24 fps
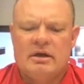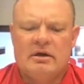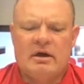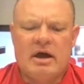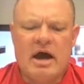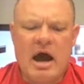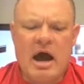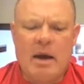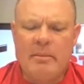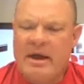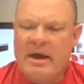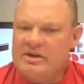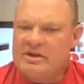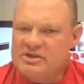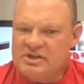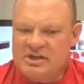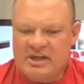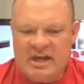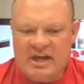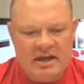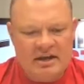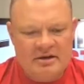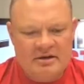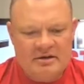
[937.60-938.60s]
I'm
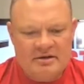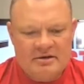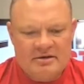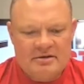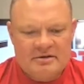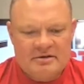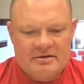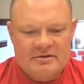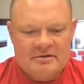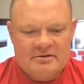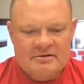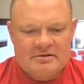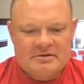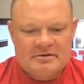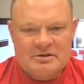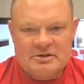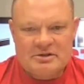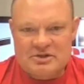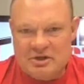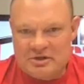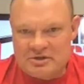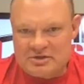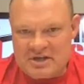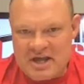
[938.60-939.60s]
educated,
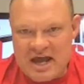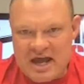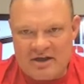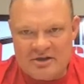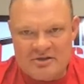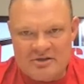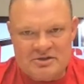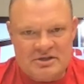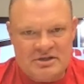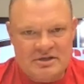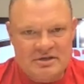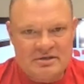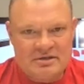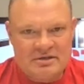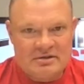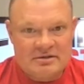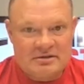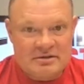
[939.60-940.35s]
sociology,